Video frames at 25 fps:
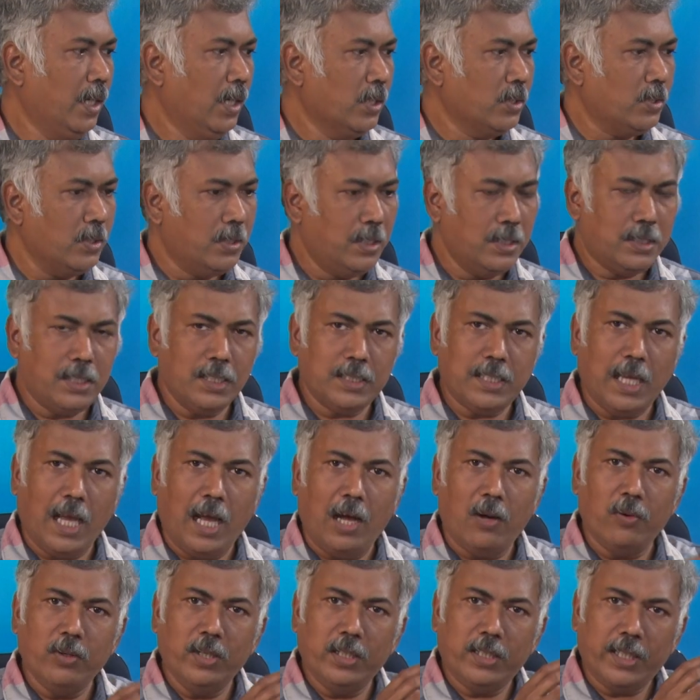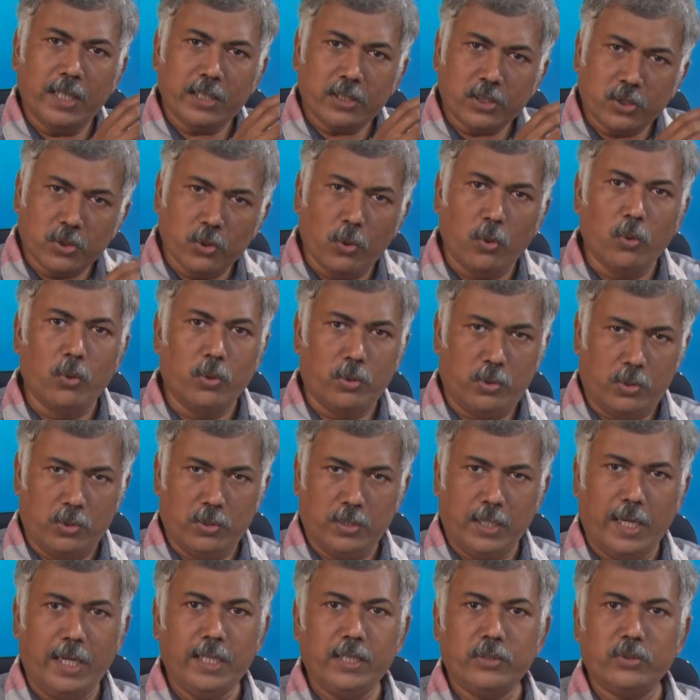So, this is how it has stored,
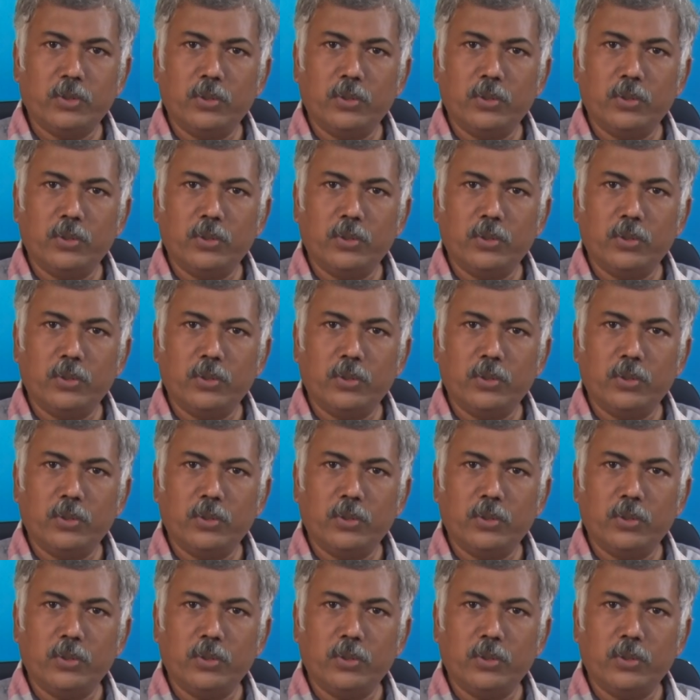right.